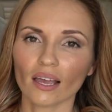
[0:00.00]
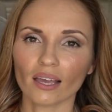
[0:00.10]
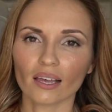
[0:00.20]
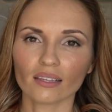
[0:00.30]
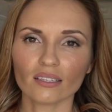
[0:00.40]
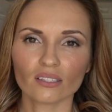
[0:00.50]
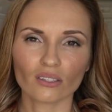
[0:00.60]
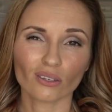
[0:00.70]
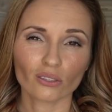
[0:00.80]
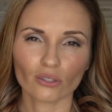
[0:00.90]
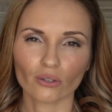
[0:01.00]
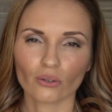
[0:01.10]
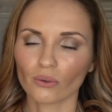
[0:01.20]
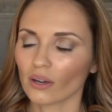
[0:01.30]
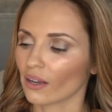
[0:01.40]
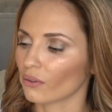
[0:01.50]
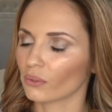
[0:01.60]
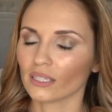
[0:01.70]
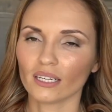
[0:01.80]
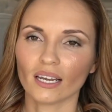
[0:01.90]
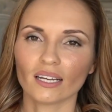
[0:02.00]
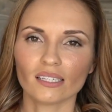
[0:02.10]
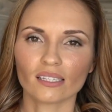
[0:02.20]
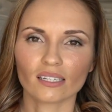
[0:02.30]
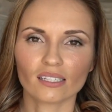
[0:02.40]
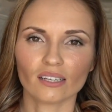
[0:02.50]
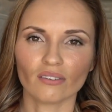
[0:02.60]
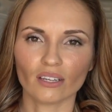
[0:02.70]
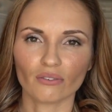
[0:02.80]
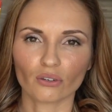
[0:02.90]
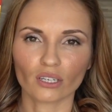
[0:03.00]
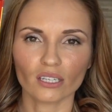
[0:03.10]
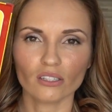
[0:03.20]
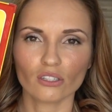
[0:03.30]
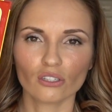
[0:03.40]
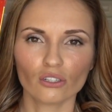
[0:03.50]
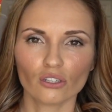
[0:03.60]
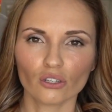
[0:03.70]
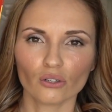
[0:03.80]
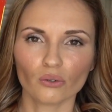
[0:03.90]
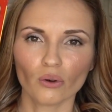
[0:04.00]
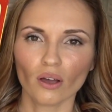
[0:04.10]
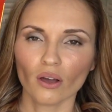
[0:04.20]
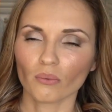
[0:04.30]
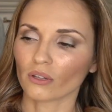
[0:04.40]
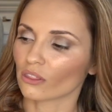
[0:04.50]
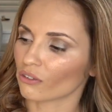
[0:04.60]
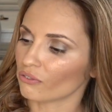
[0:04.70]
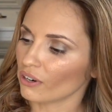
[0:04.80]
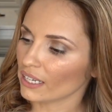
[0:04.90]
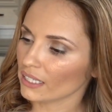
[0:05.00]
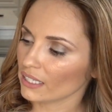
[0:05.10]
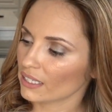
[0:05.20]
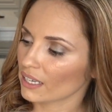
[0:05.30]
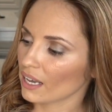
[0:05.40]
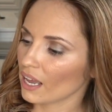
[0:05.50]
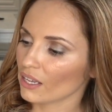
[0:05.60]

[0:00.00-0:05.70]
And this is also really nice activity for kids to do with their friends.